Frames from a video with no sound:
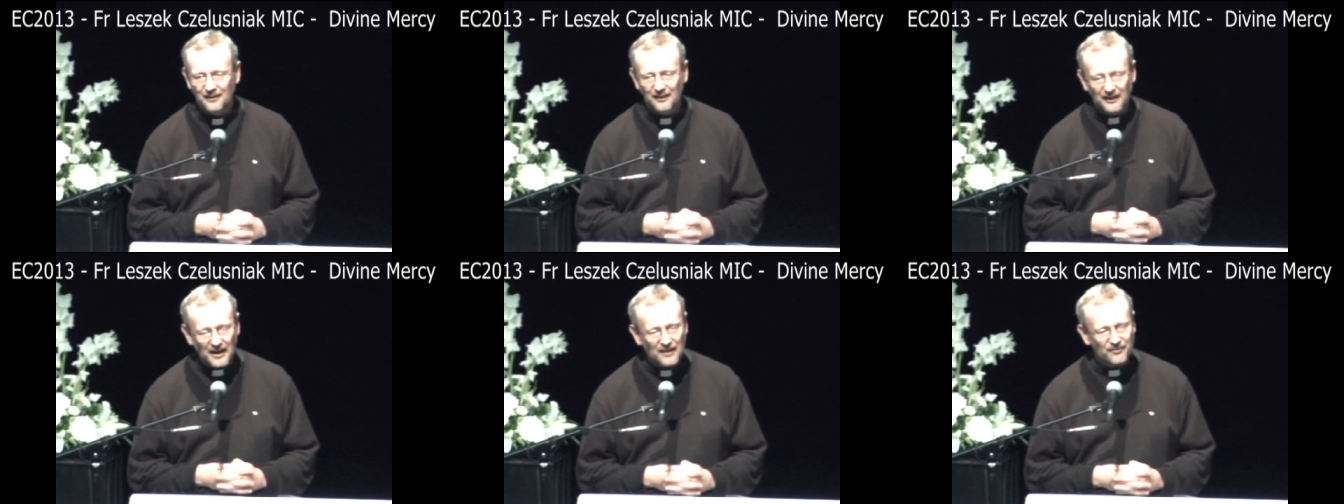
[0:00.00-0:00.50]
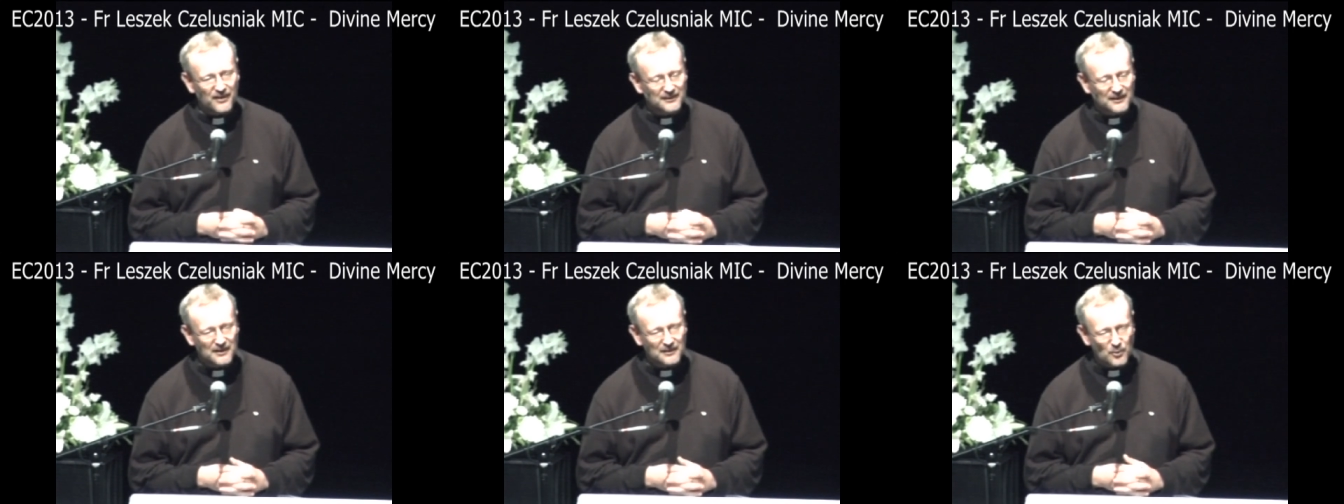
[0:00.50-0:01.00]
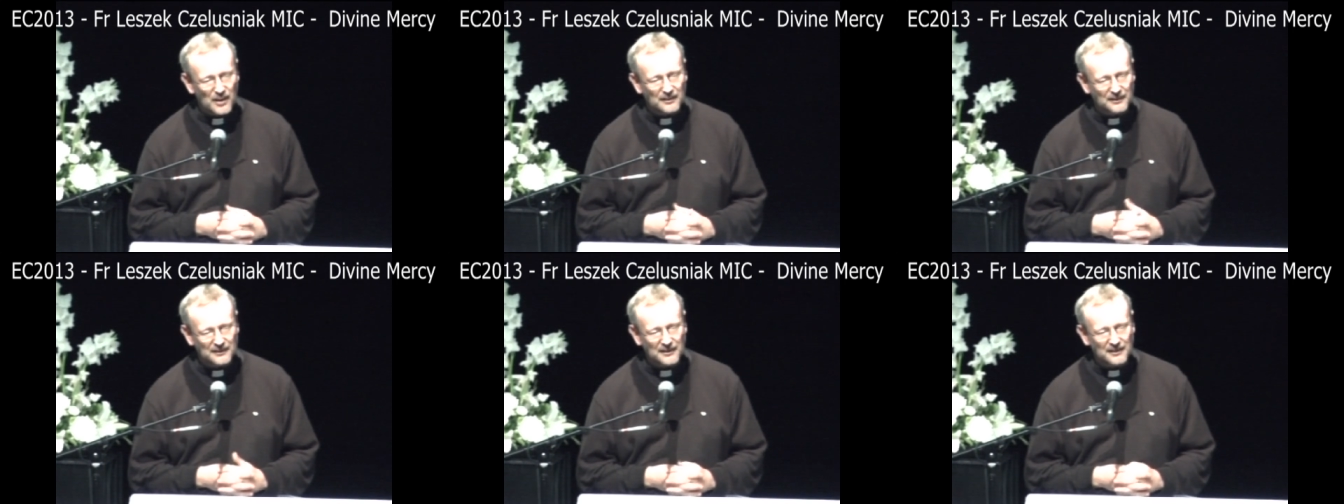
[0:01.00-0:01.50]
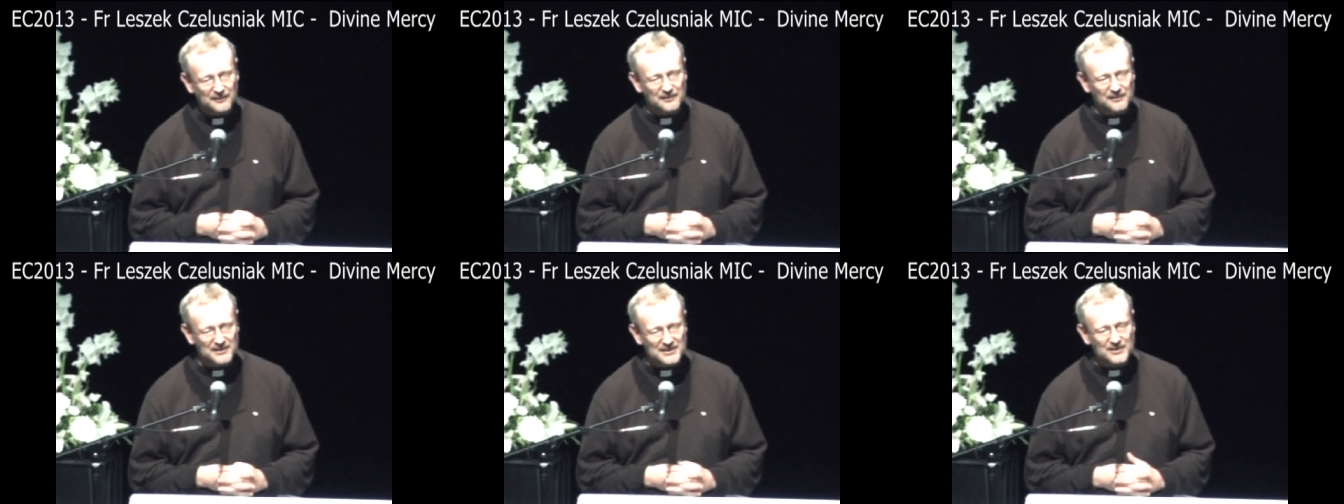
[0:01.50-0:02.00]
Love one
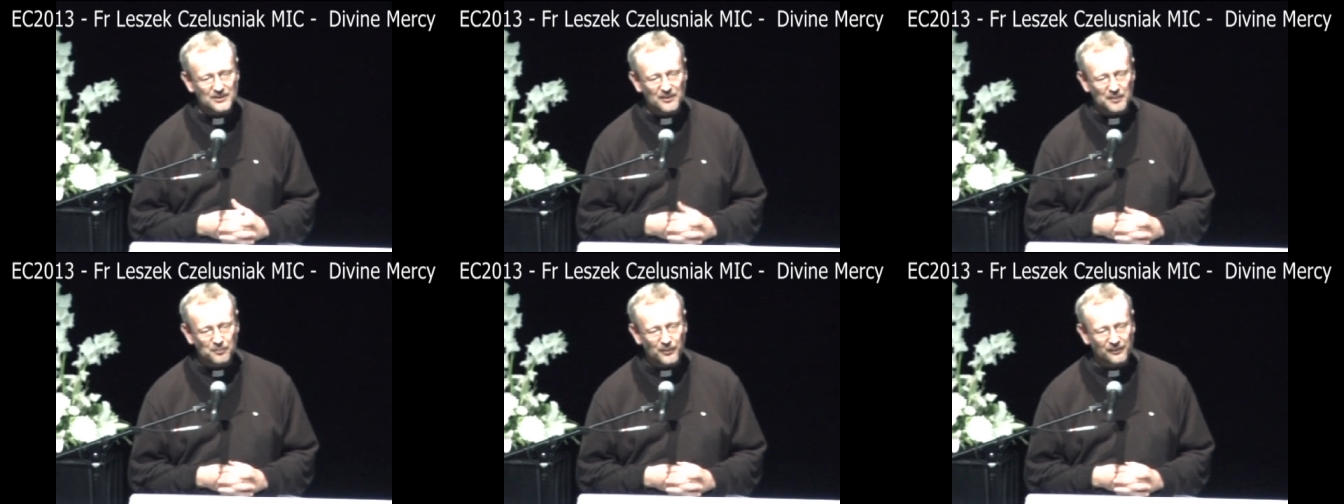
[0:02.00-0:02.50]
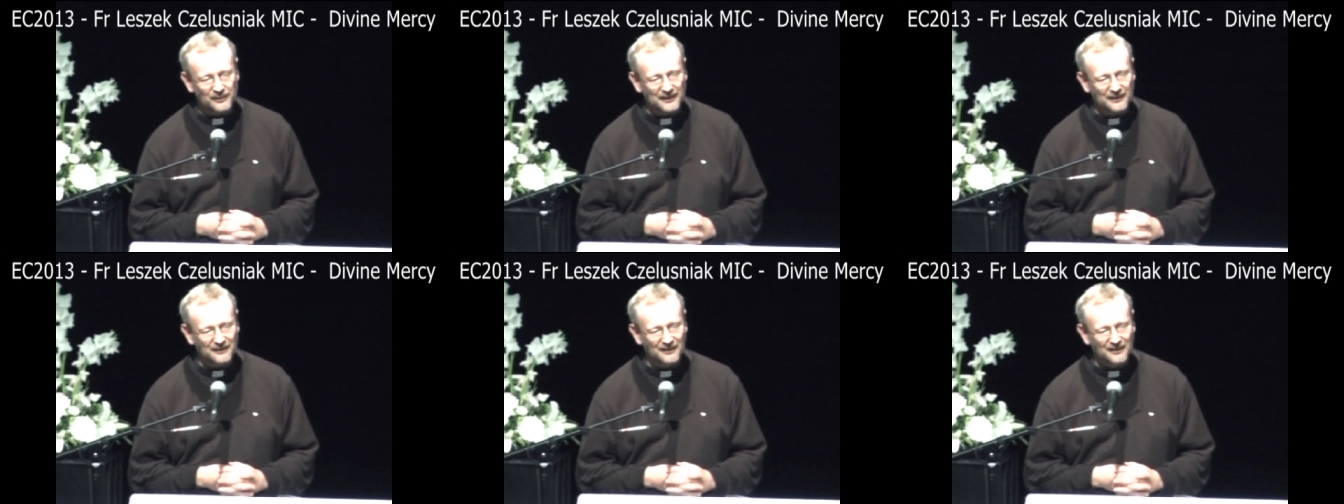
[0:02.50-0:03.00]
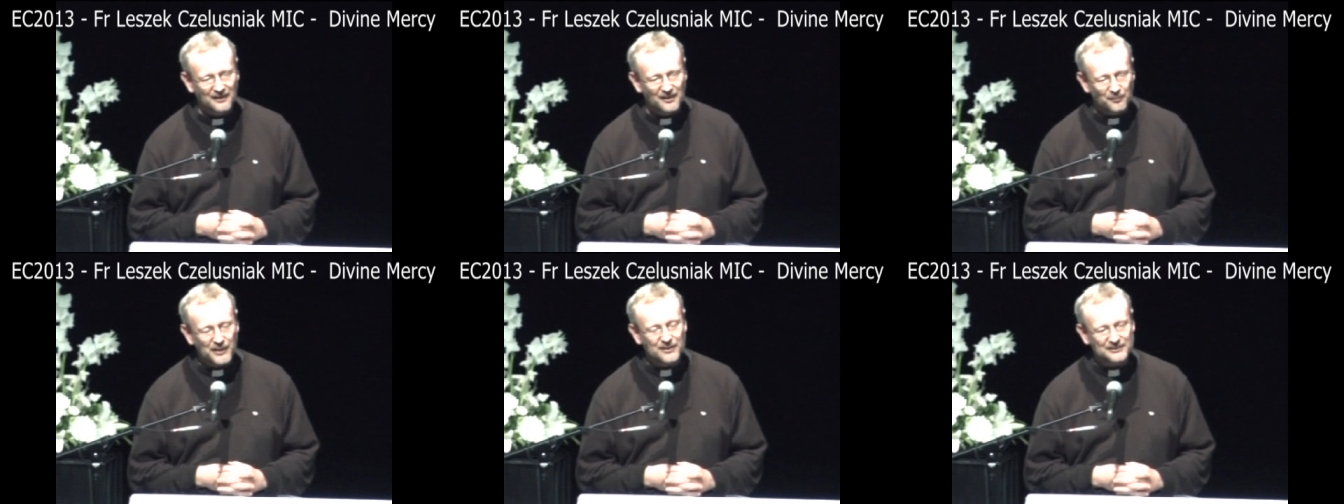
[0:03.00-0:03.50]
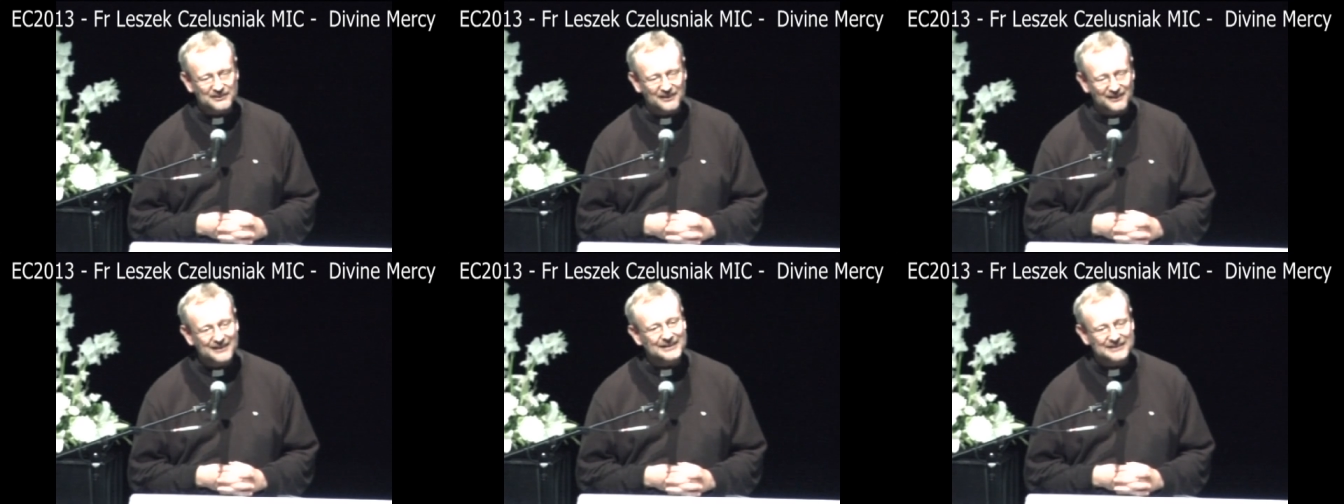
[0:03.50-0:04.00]
another is so important
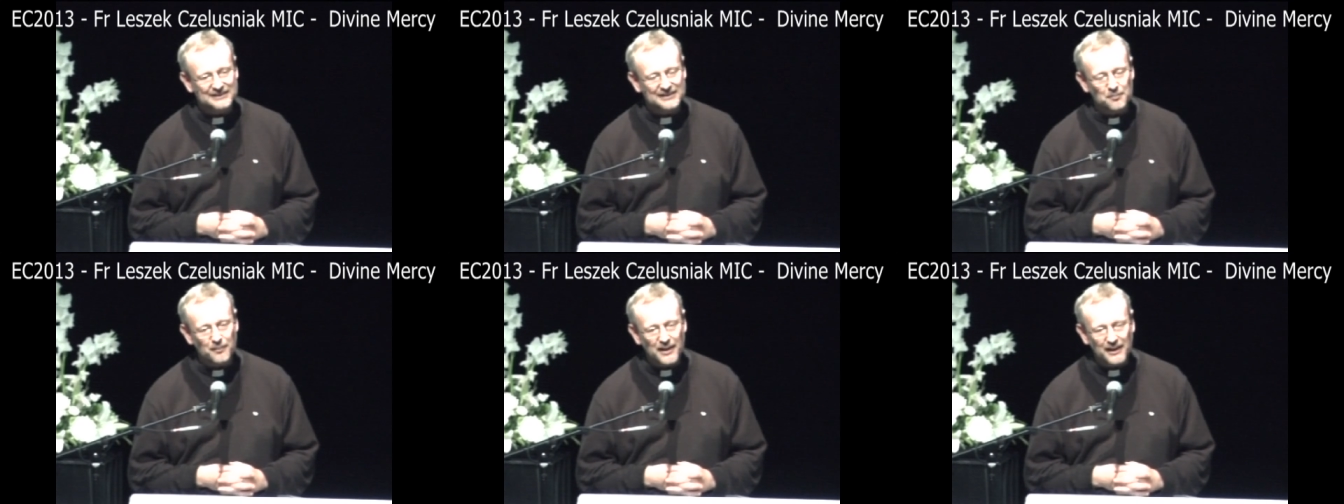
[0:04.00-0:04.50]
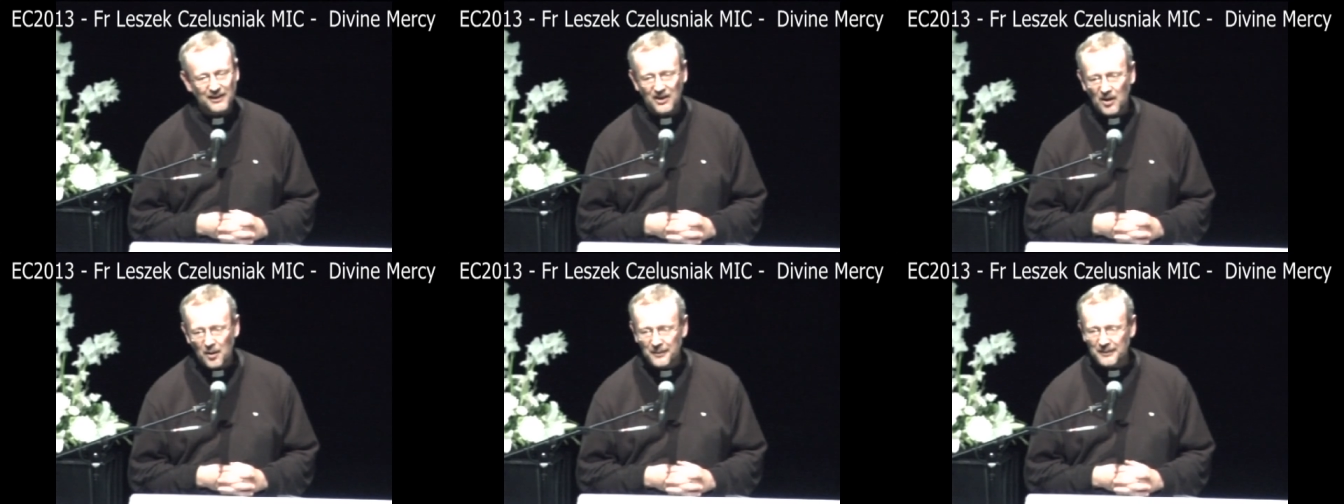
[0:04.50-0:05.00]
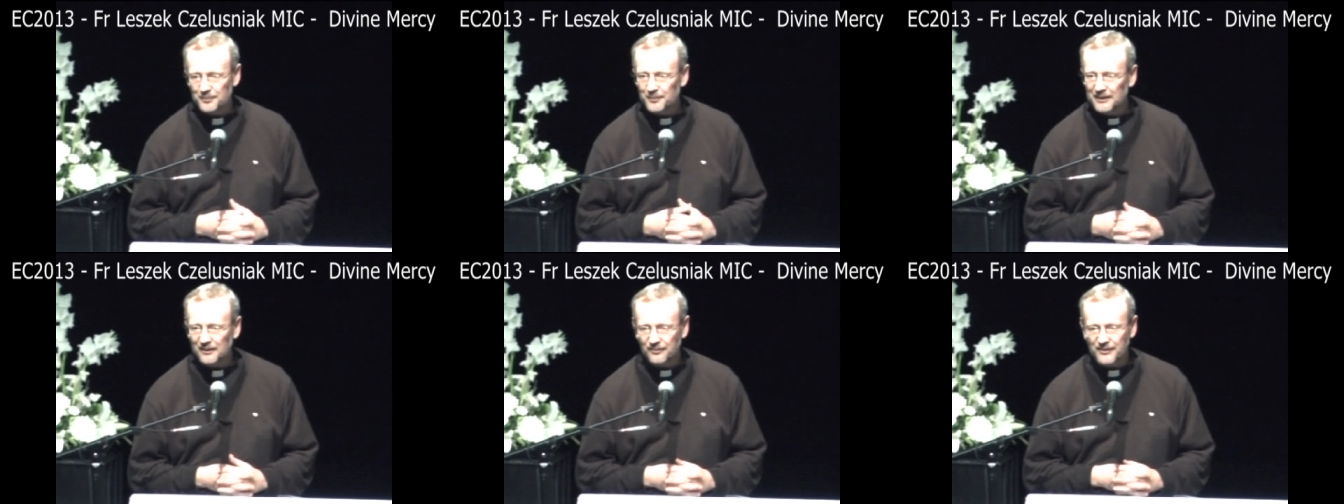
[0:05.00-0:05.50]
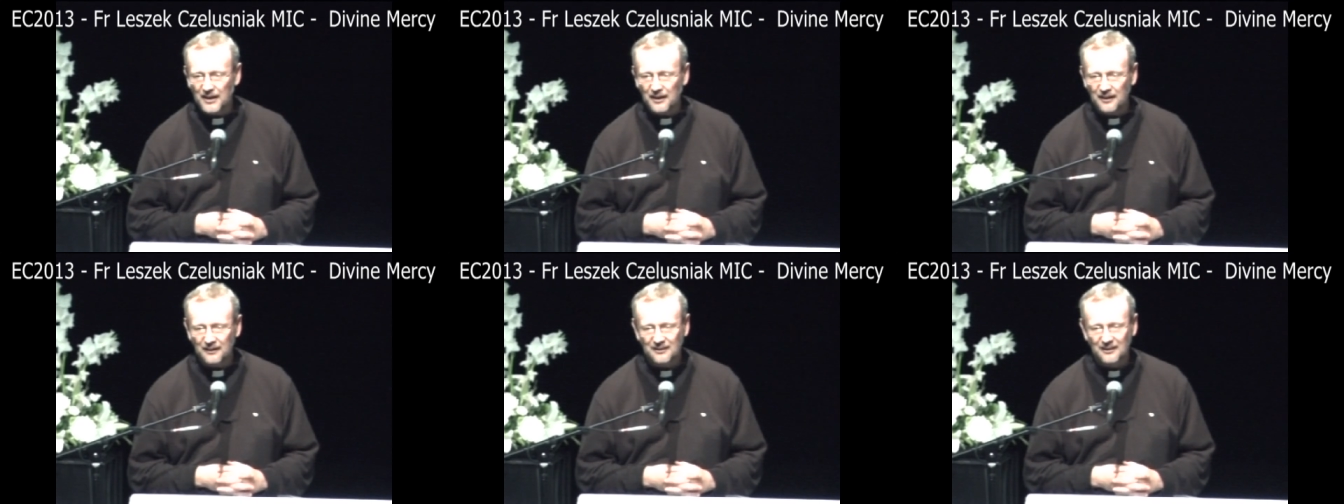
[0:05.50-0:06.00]
because this is the main commandment of
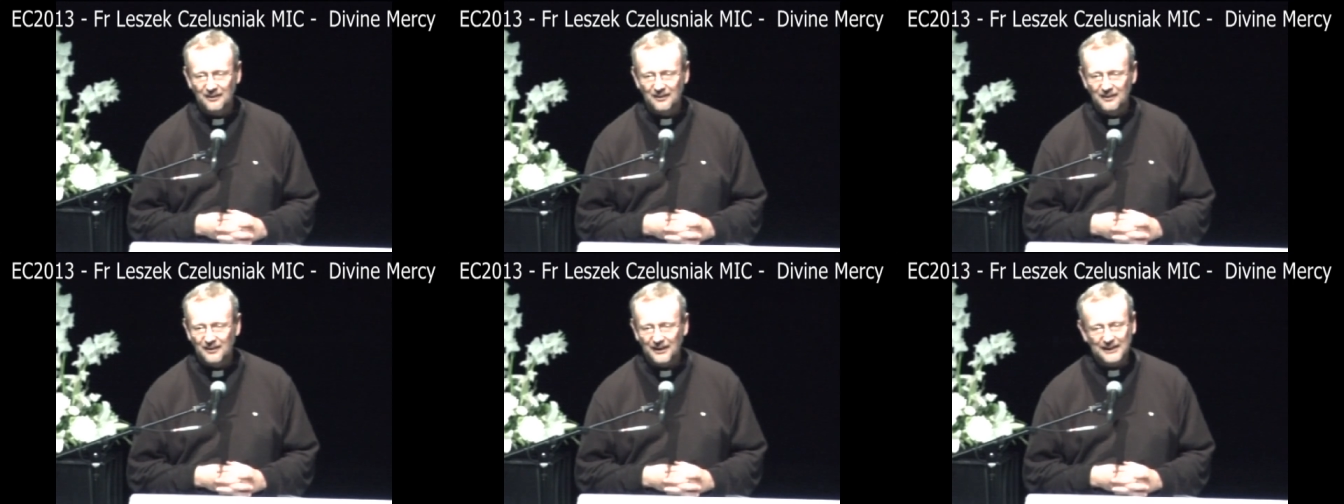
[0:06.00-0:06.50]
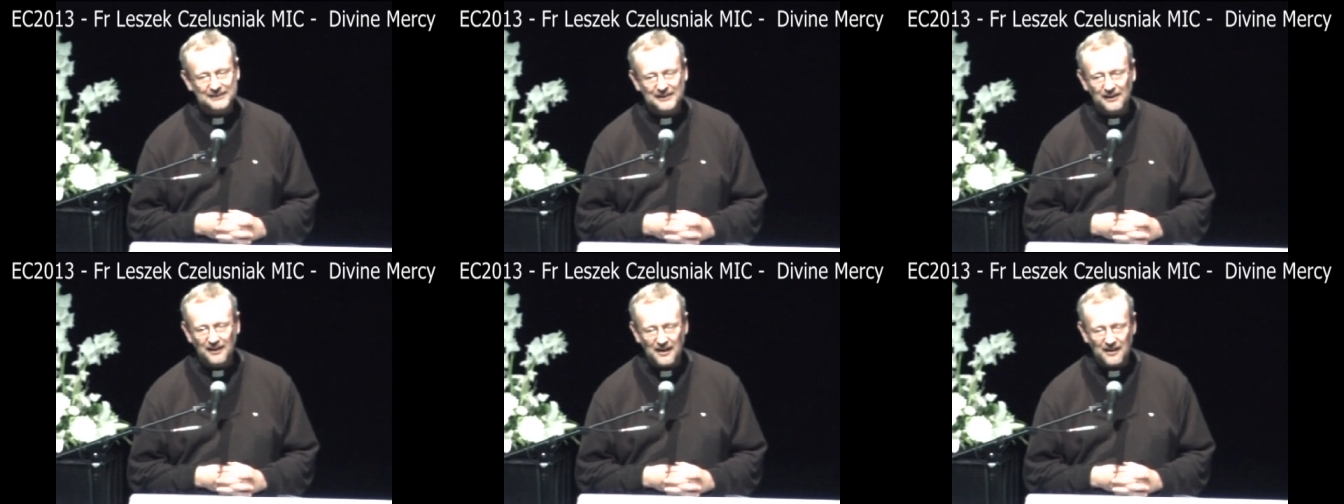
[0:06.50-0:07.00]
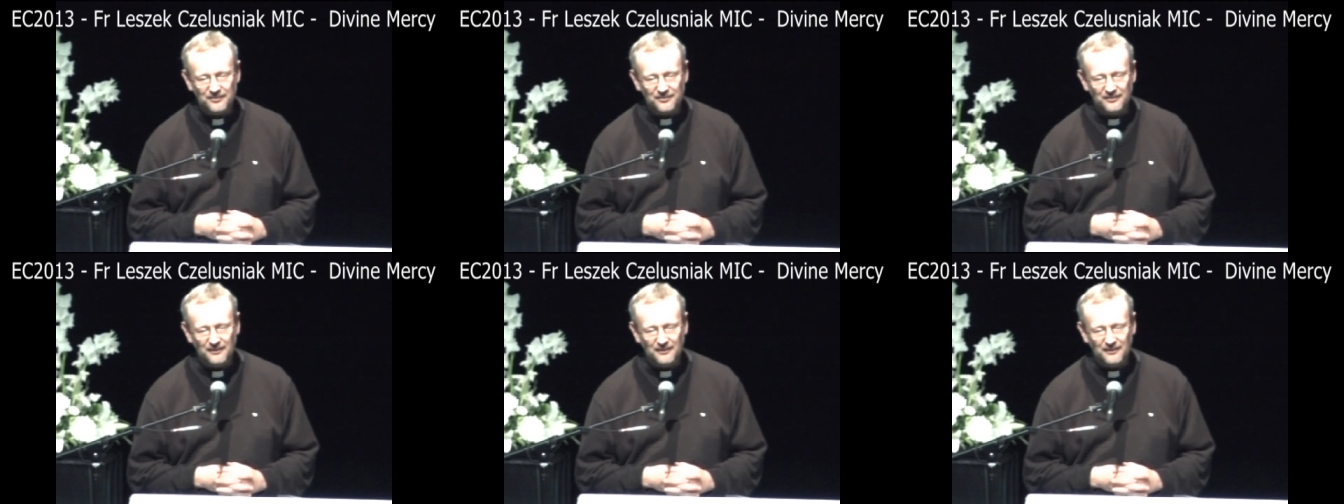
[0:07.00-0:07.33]
God, is the love.